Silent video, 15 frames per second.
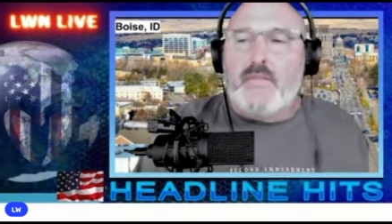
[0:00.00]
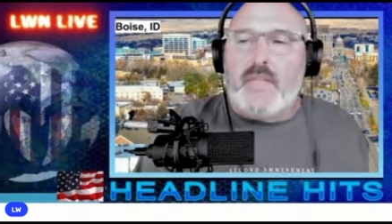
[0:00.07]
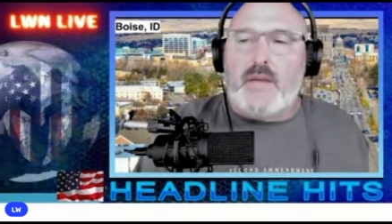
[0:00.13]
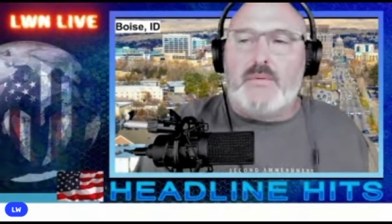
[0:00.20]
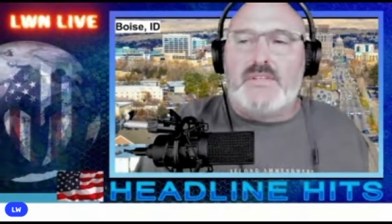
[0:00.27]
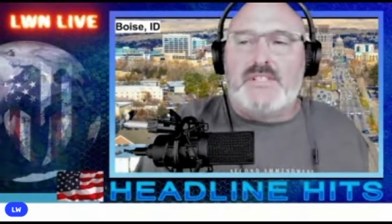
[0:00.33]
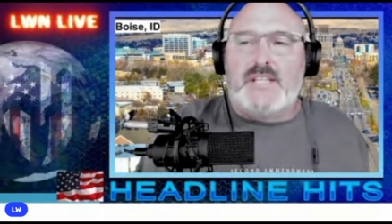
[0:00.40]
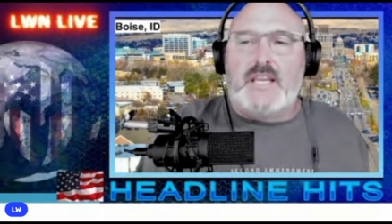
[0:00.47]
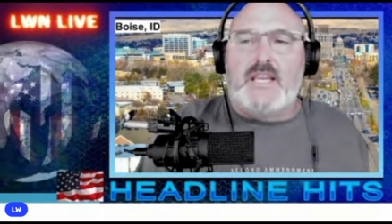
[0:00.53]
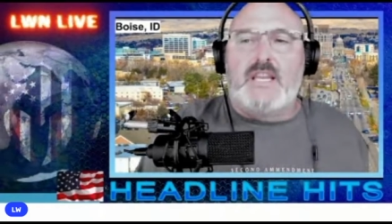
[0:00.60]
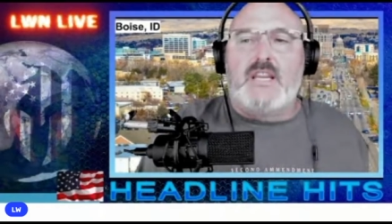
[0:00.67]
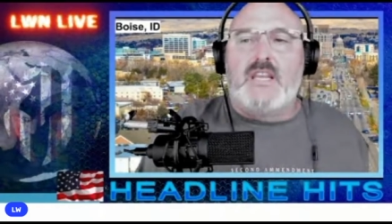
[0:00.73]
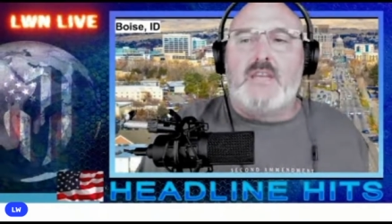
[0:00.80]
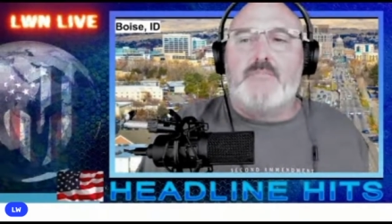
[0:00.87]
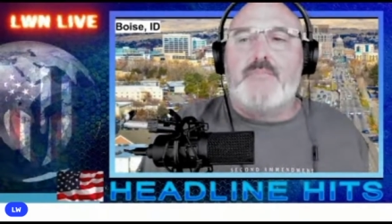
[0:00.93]
that was
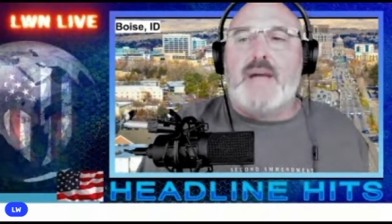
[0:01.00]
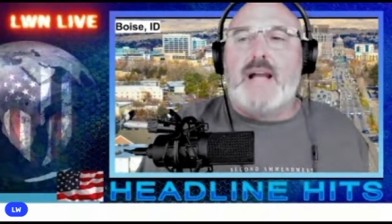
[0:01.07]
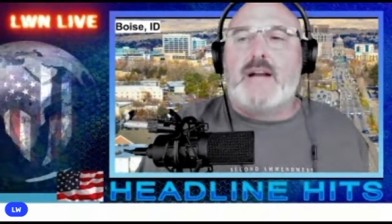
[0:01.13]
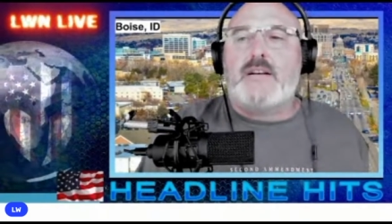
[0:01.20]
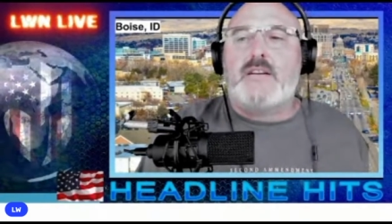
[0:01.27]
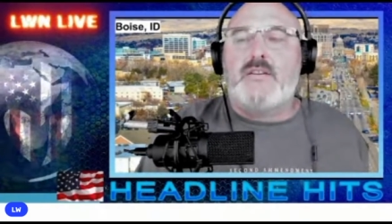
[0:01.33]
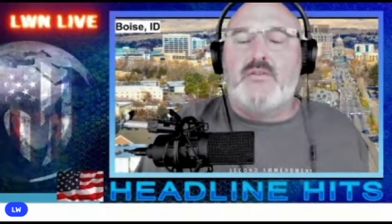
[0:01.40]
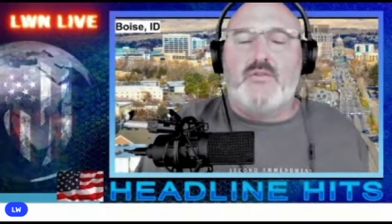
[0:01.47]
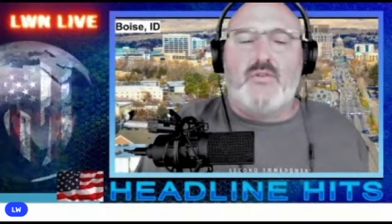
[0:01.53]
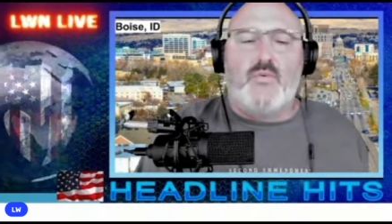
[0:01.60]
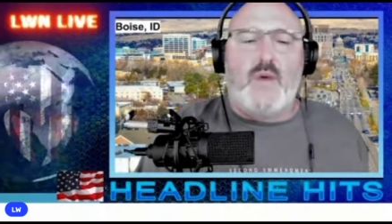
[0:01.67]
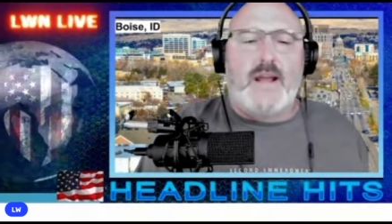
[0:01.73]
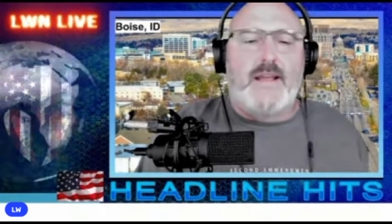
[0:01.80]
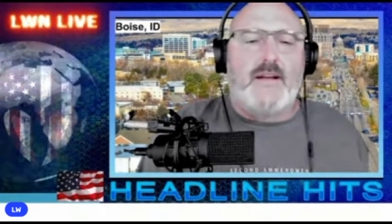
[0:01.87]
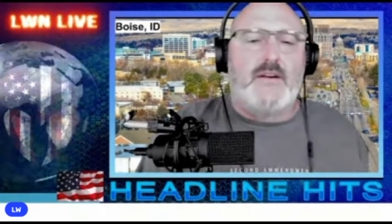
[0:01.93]
taking him back to the
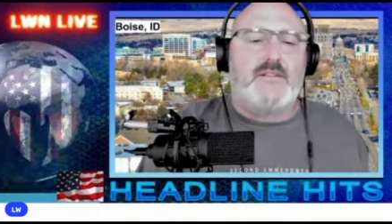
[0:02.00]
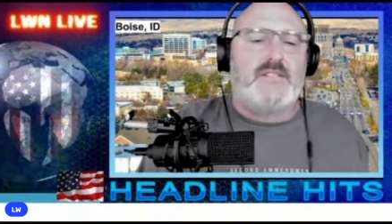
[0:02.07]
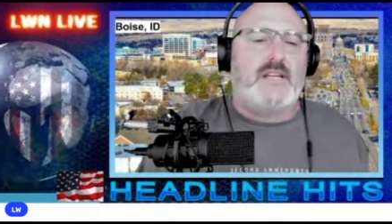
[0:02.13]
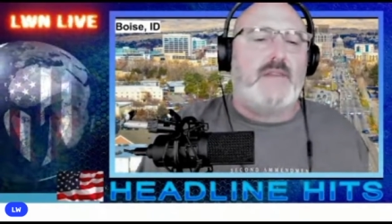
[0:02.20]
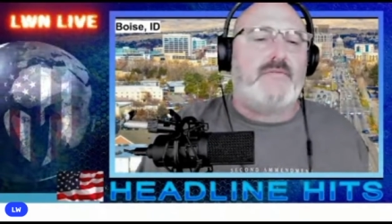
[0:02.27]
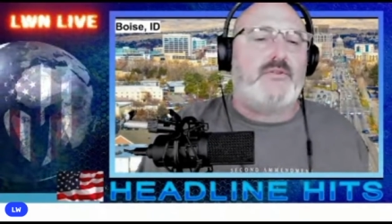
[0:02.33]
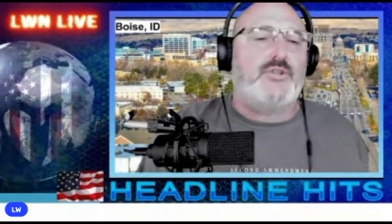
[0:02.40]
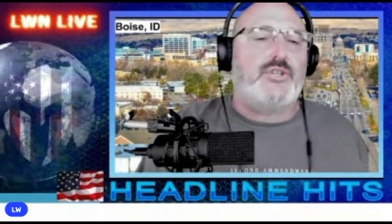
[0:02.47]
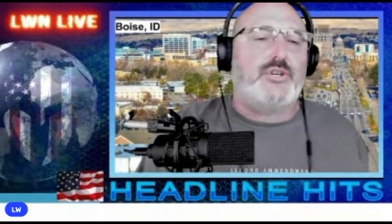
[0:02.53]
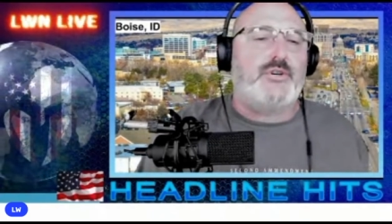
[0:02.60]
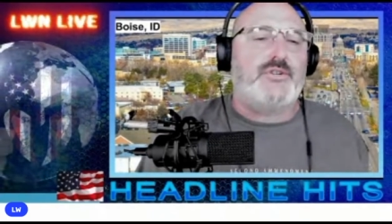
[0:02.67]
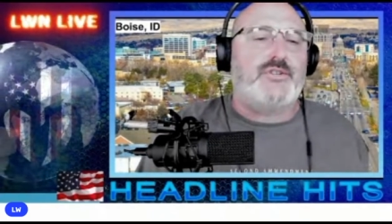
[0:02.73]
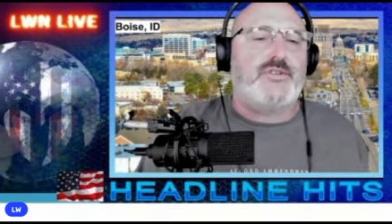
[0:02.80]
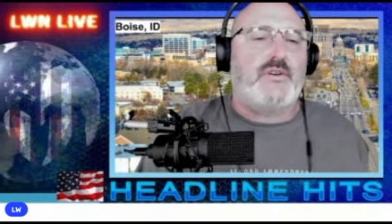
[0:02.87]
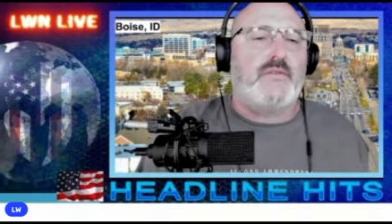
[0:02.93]
White House after
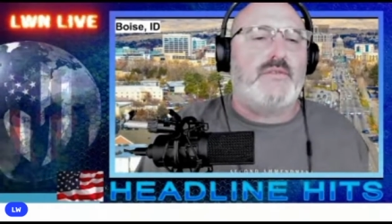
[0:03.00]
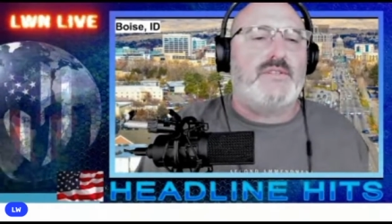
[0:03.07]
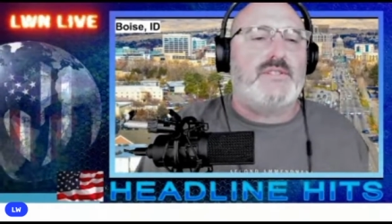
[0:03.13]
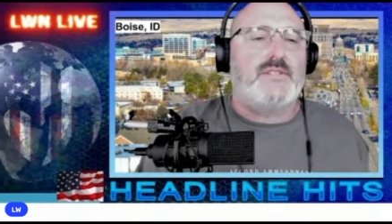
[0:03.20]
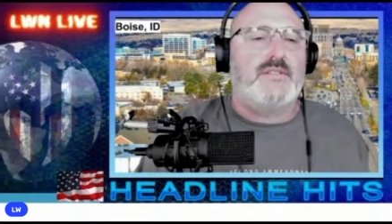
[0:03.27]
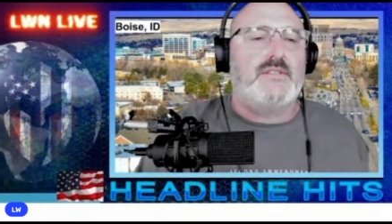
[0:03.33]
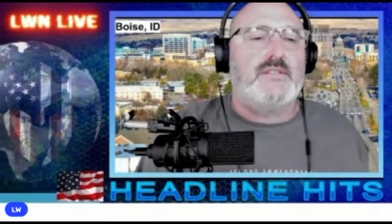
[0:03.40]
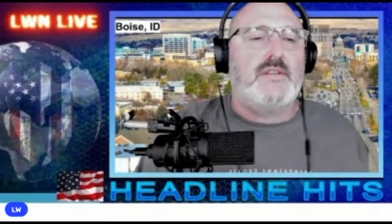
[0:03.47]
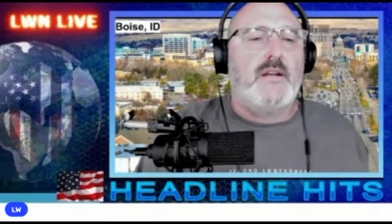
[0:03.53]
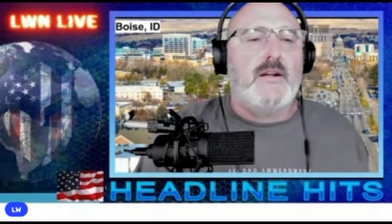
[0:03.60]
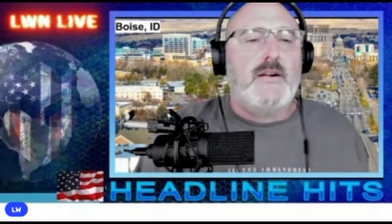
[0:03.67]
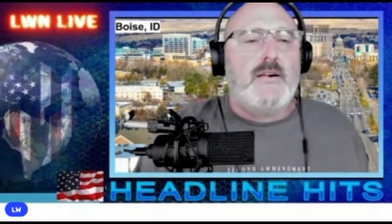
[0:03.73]
church services.